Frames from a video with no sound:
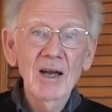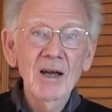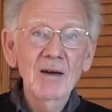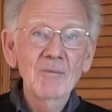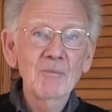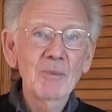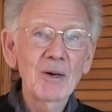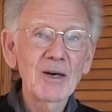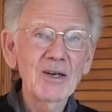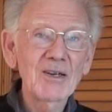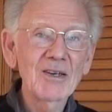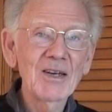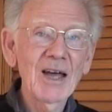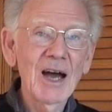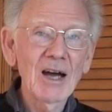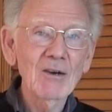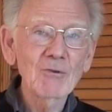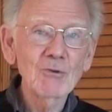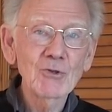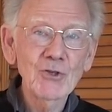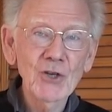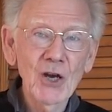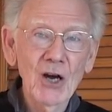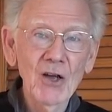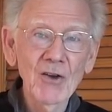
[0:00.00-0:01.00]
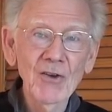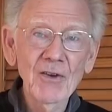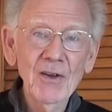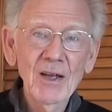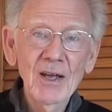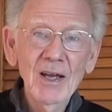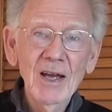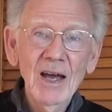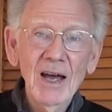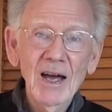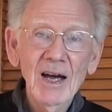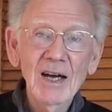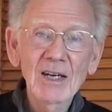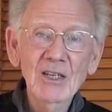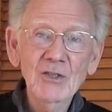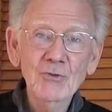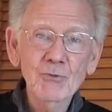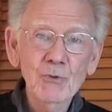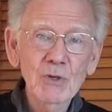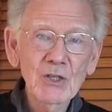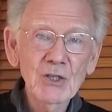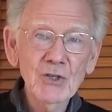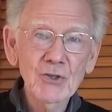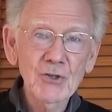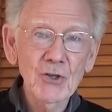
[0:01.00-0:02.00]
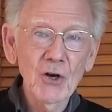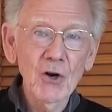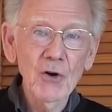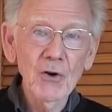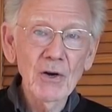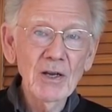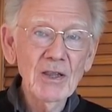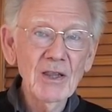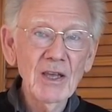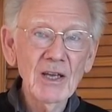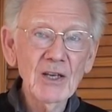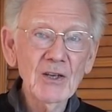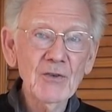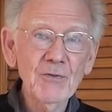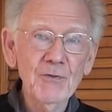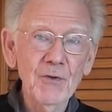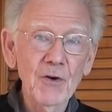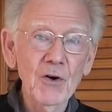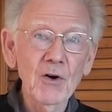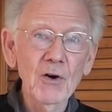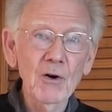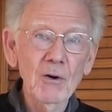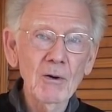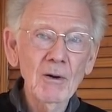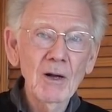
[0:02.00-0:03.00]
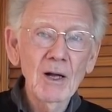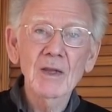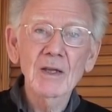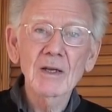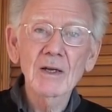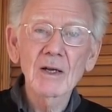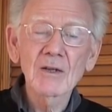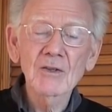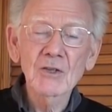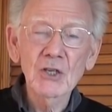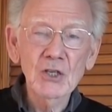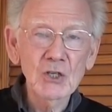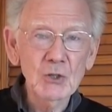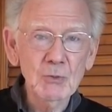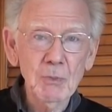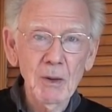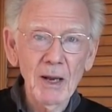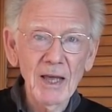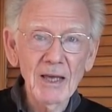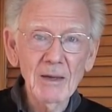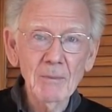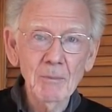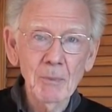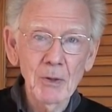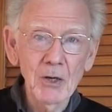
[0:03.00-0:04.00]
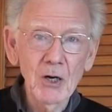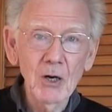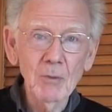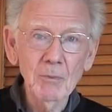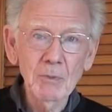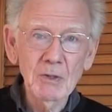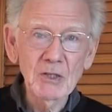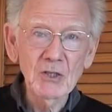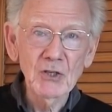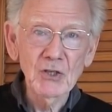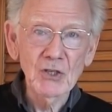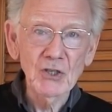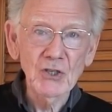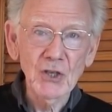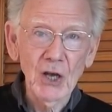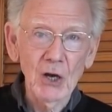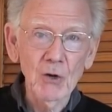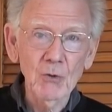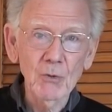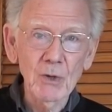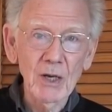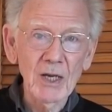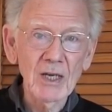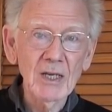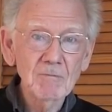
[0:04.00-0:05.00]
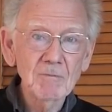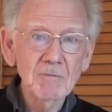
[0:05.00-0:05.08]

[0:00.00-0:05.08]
But no, John is restoring this for display purposes only.